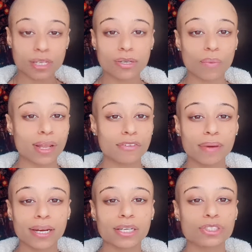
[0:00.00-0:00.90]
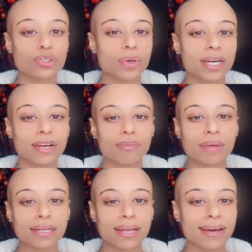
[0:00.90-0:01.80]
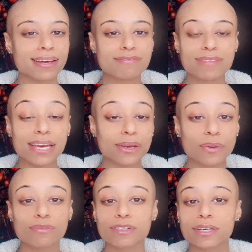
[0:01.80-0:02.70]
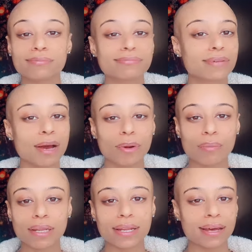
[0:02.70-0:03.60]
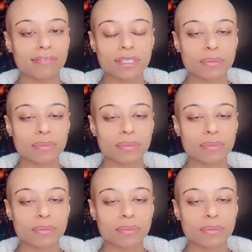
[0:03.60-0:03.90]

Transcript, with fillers: So while everybody is joining in on my live, thank you for coming on my live.